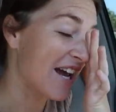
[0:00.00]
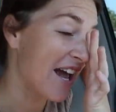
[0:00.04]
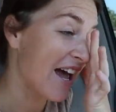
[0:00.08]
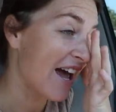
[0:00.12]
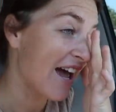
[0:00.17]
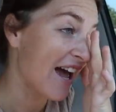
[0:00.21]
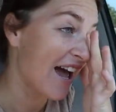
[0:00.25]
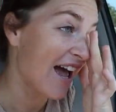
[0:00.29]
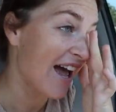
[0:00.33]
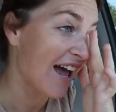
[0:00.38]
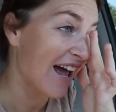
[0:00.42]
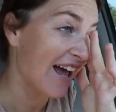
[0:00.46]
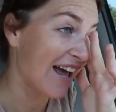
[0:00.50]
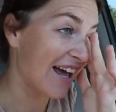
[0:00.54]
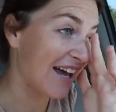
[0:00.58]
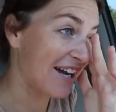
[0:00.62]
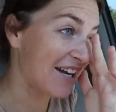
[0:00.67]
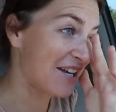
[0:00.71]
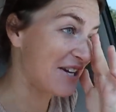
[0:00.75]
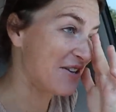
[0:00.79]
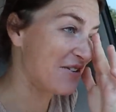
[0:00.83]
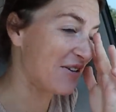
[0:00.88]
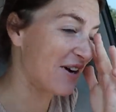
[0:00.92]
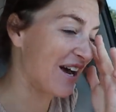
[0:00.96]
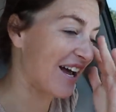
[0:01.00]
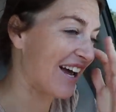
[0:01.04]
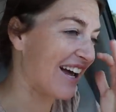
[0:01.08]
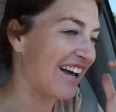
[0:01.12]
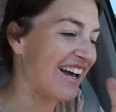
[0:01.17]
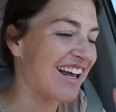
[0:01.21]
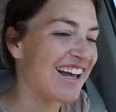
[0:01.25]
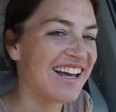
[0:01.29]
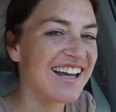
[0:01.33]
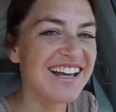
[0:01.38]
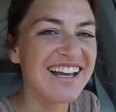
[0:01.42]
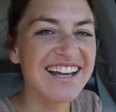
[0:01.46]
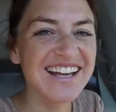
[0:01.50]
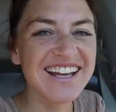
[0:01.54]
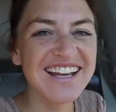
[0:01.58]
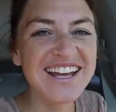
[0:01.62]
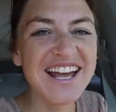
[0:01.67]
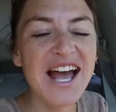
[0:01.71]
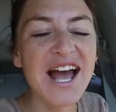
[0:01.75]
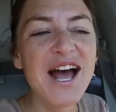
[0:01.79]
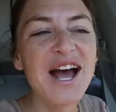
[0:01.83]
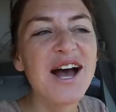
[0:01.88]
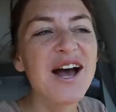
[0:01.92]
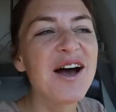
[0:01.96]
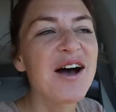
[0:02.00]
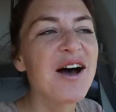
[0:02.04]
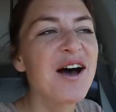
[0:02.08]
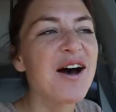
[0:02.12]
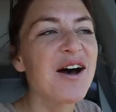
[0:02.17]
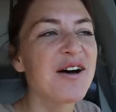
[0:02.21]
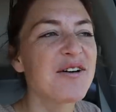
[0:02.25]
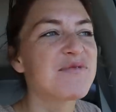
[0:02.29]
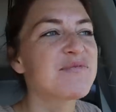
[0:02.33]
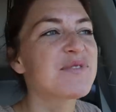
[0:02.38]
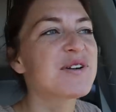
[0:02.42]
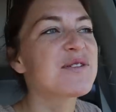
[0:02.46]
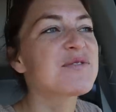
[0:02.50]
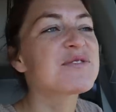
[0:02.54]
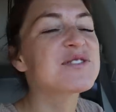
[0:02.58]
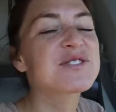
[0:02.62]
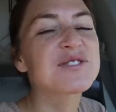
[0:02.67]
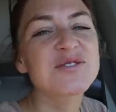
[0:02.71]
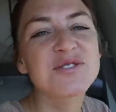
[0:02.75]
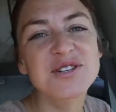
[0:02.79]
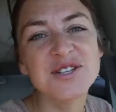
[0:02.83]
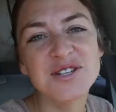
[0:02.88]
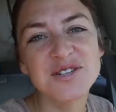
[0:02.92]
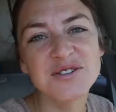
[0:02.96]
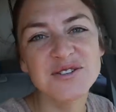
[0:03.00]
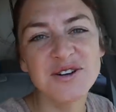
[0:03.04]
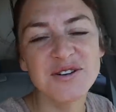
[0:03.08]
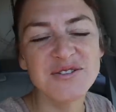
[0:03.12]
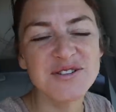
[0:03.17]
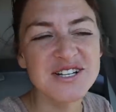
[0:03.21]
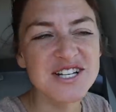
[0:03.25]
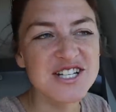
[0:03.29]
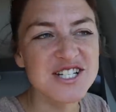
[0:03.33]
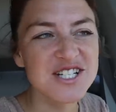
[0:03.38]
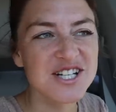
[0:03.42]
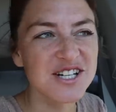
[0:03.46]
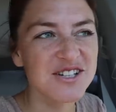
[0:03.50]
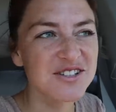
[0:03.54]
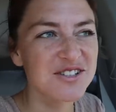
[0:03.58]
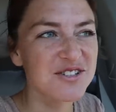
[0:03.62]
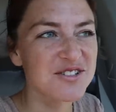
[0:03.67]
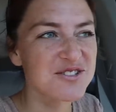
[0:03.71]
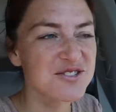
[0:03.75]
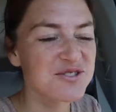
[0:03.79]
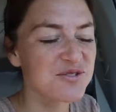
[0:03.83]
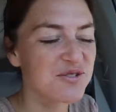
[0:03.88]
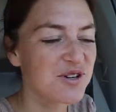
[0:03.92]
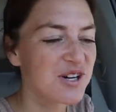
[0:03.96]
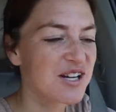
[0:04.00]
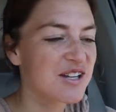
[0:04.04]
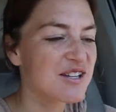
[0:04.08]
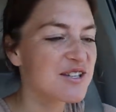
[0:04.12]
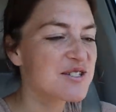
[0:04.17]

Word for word: Anyway, but it was so cute. I wanted to share a little story.